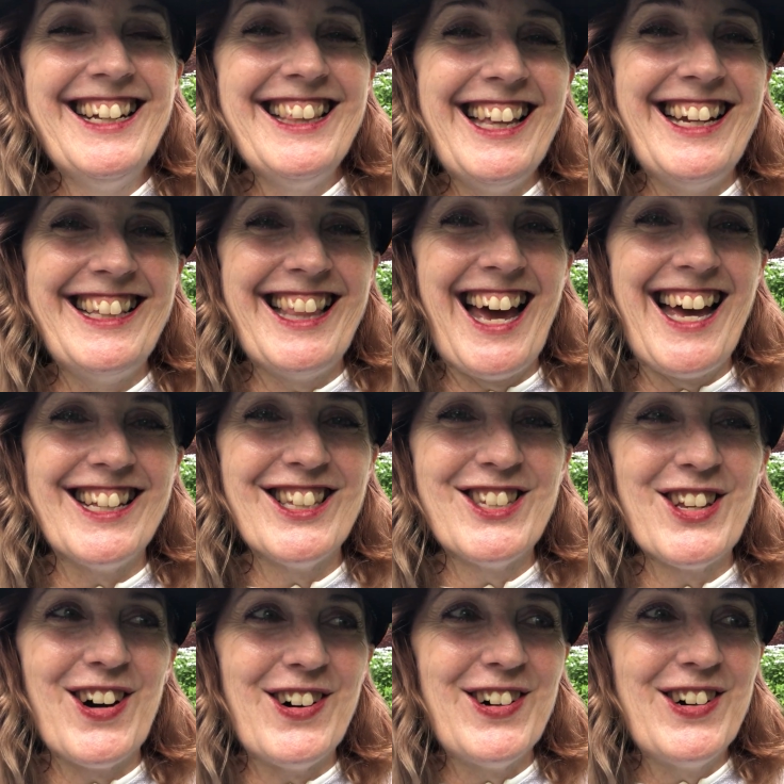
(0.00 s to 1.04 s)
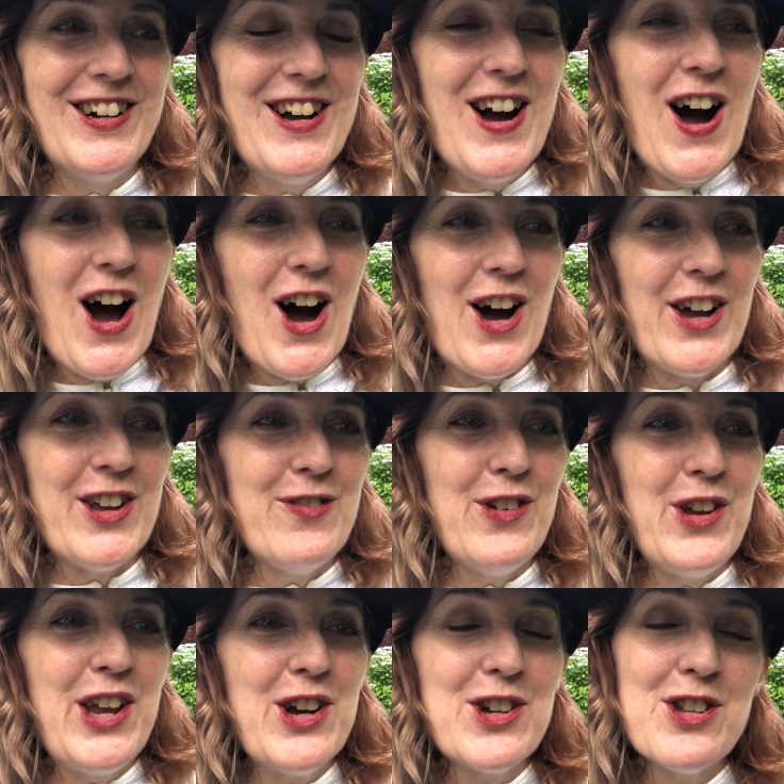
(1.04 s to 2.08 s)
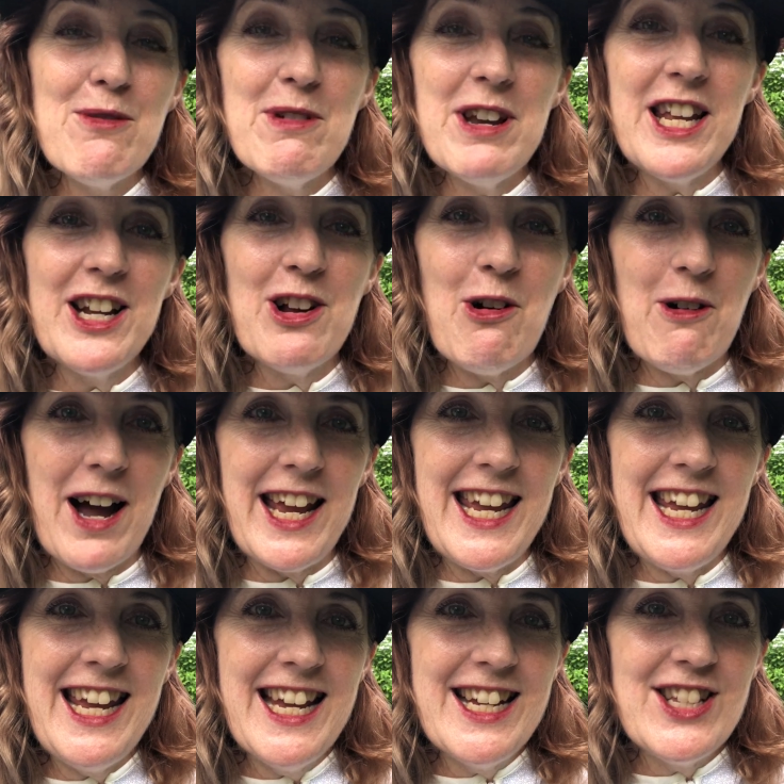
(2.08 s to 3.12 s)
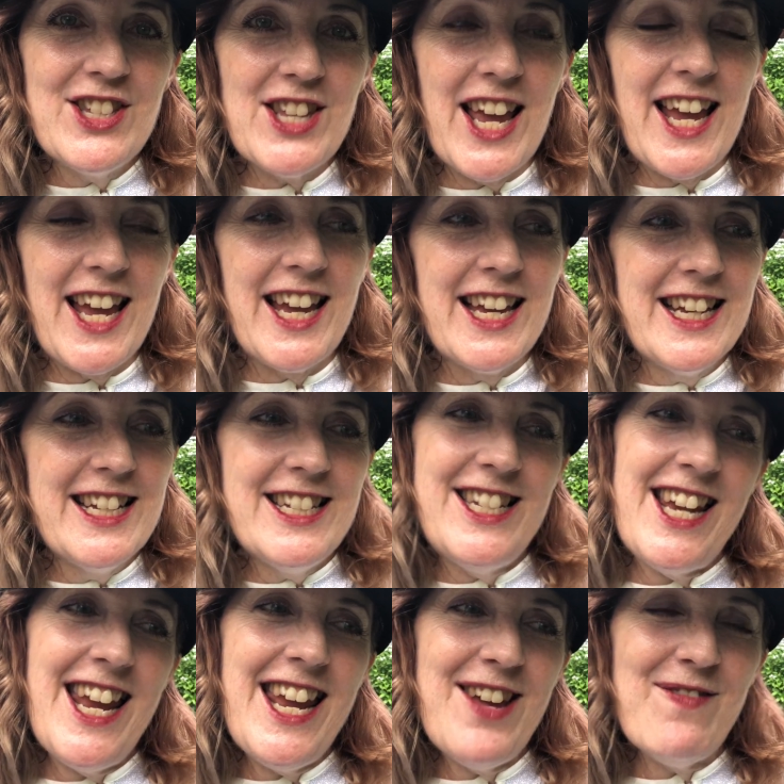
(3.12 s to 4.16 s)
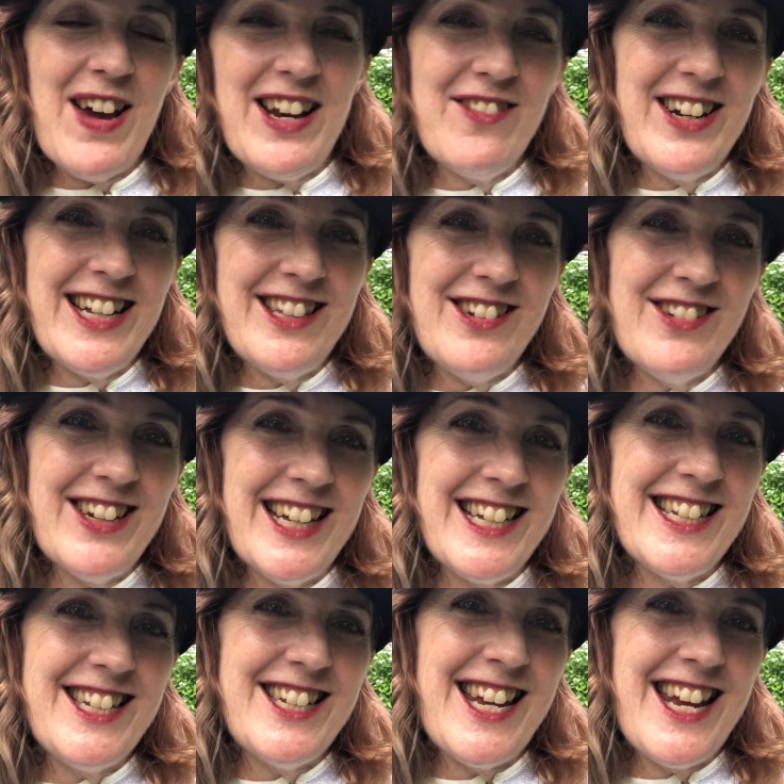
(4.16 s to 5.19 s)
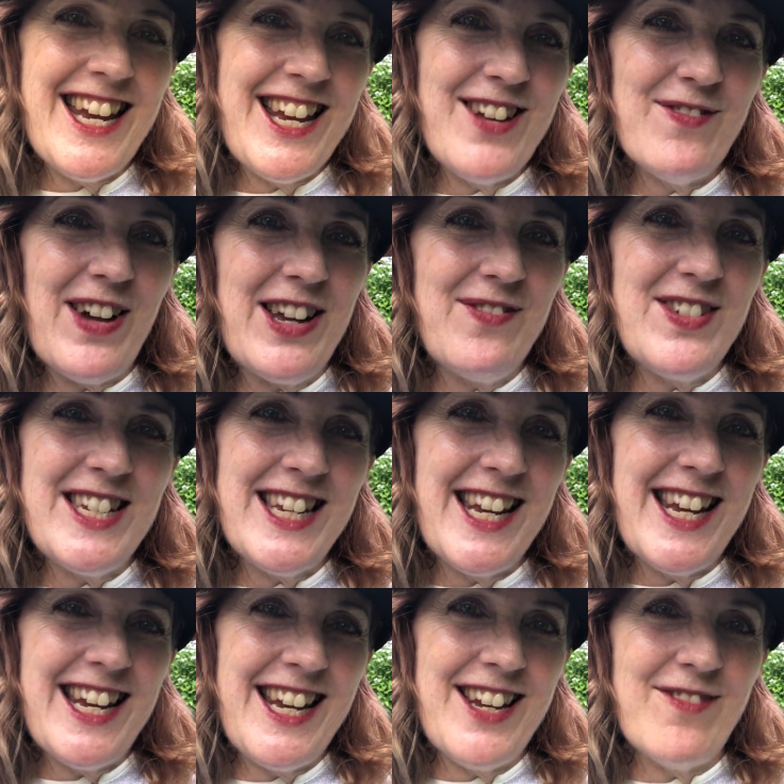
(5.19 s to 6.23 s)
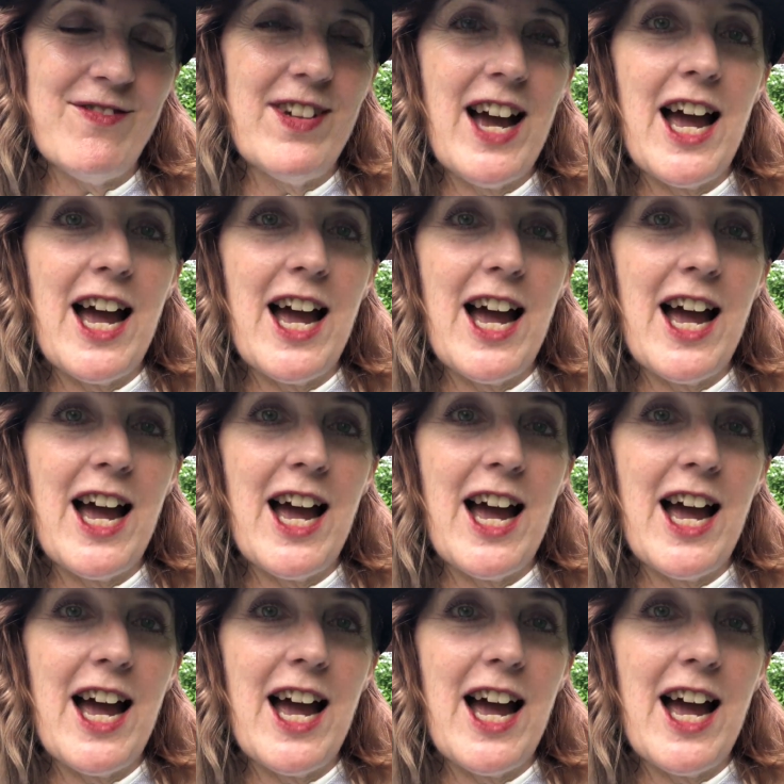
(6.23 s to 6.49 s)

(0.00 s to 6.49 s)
like that. So if you hear somebody in Hawaii say, shame, I don't want to do it, shame, I'm shame.